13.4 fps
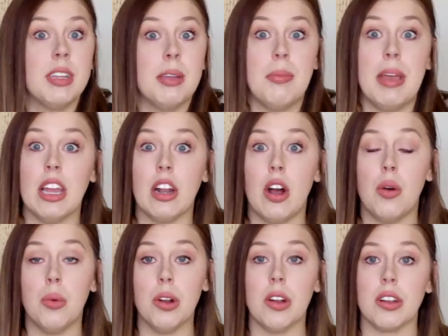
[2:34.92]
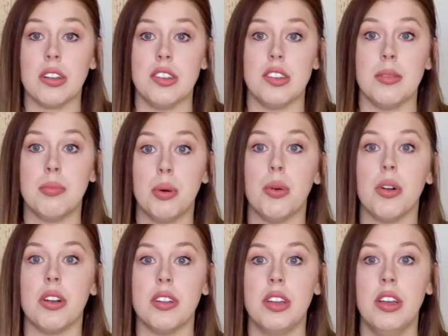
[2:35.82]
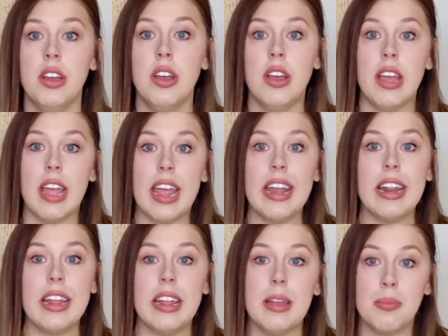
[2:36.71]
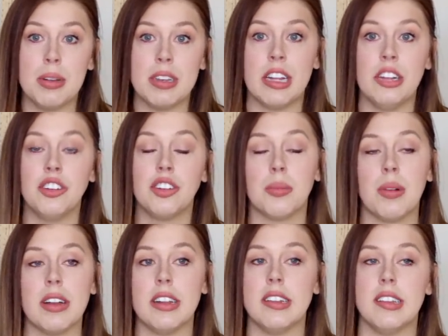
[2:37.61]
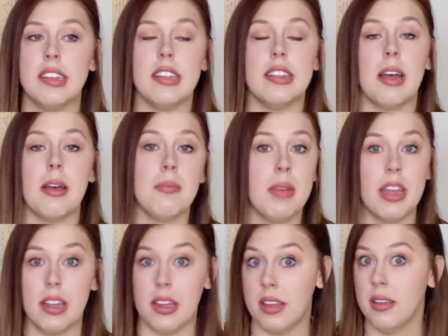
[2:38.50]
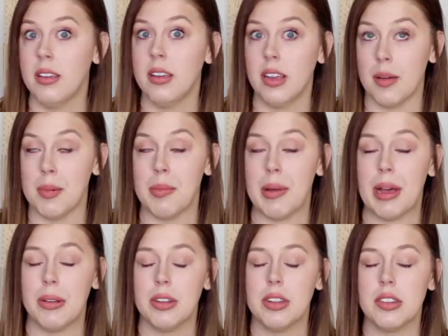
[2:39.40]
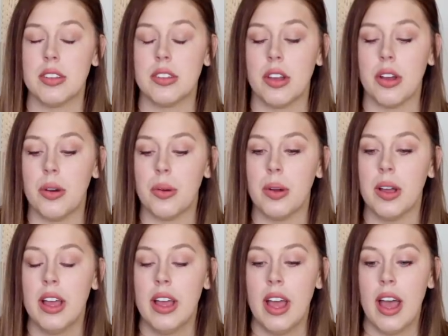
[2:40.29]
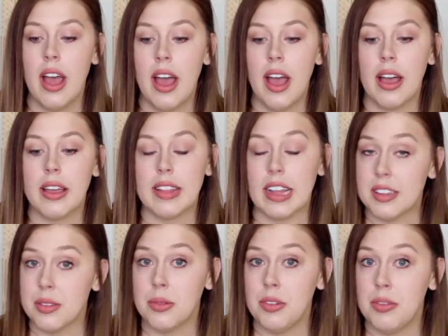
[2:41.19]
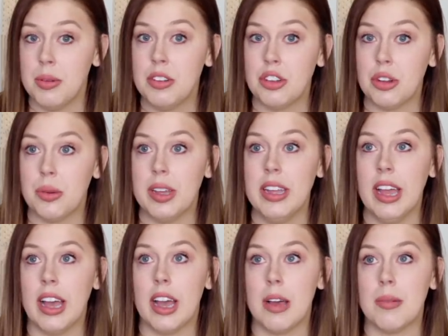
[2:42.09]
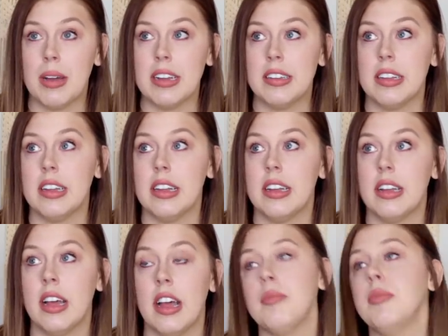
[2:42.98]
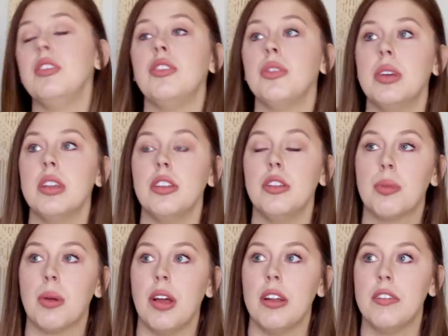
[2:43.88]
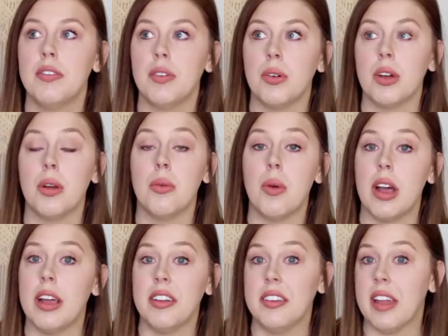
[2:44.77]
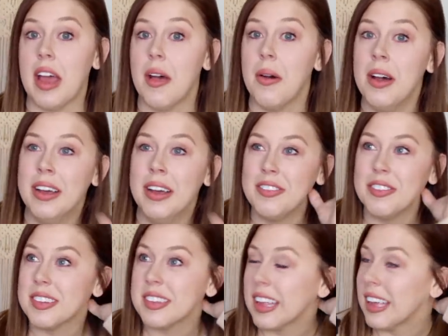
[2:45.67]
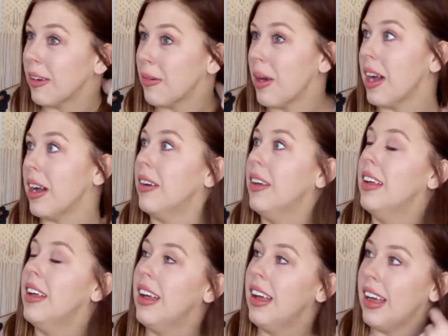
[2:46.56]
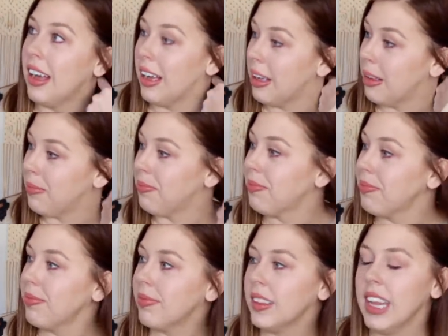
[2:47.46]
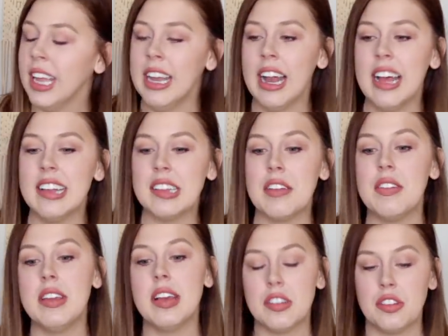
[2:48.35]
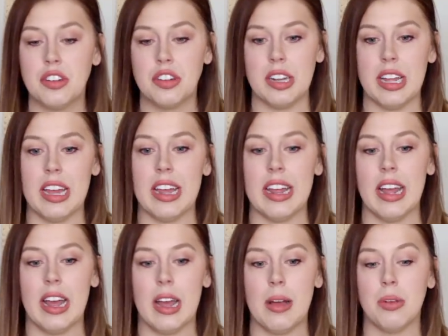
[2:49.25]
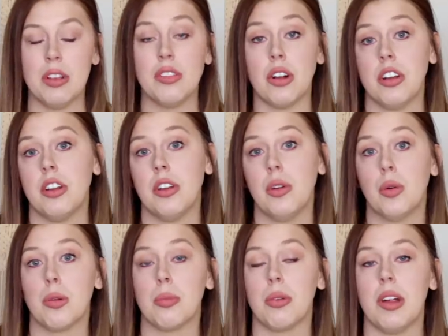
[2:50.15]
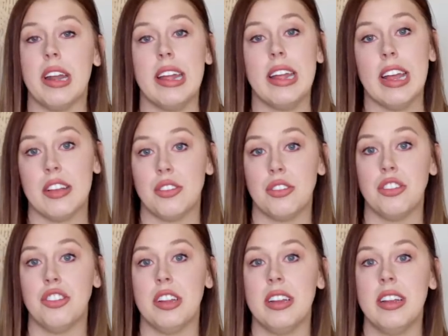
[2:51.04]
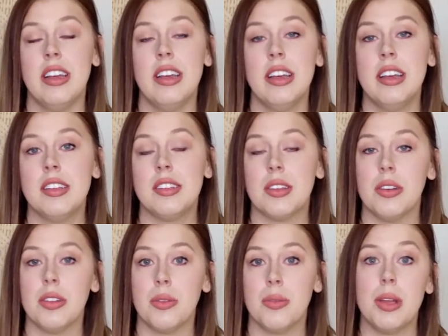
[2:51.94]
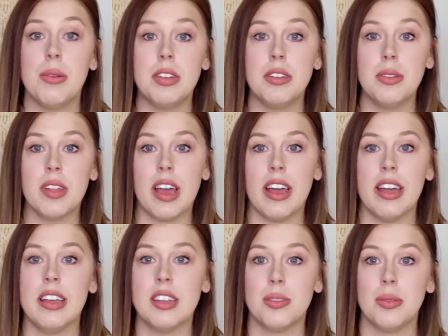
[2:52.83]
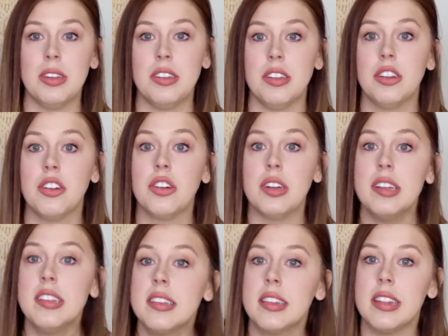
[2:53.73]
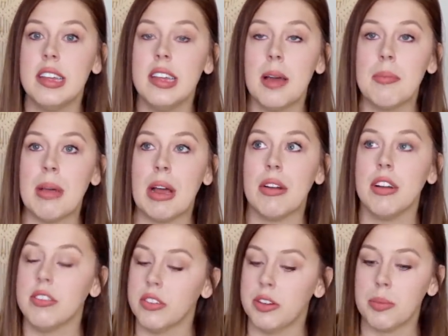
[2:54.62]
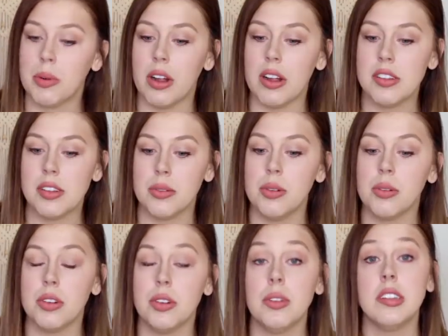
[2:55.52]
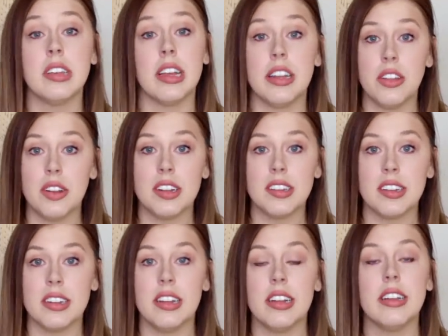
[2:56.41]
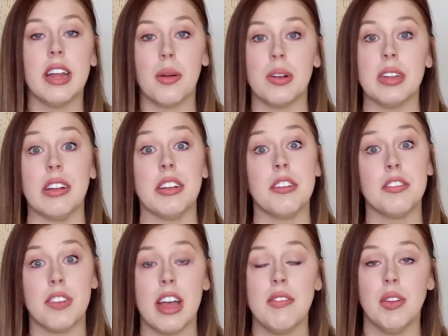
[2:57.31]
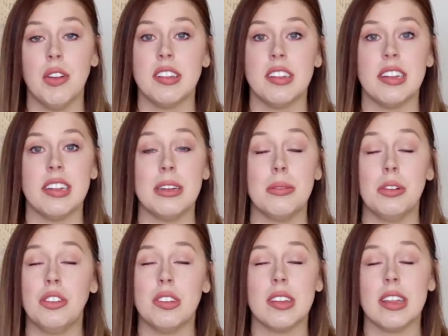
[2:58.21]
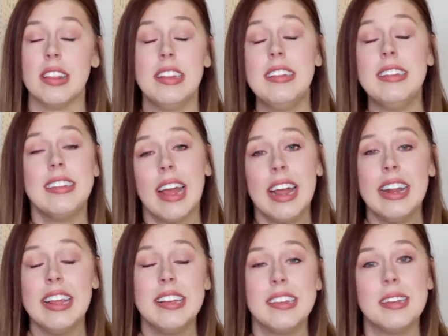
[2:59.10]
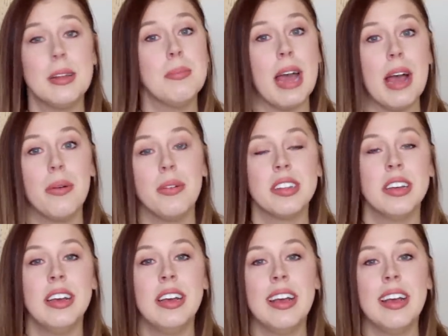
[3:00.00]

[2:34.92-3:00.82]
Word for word: to make it all work, to support any potential pregnancy that may come about. So that's what we've been doing. Um, I did, I've been doing Lupron for a while now. it feels like a while. Um, and as of yesterday, um, we started incorporating estrogen. So the way we do that is we decrease the amount of Lupron. So we were doing 10 units a day, now we're down to 5 units a day, which is like the tiniest amount.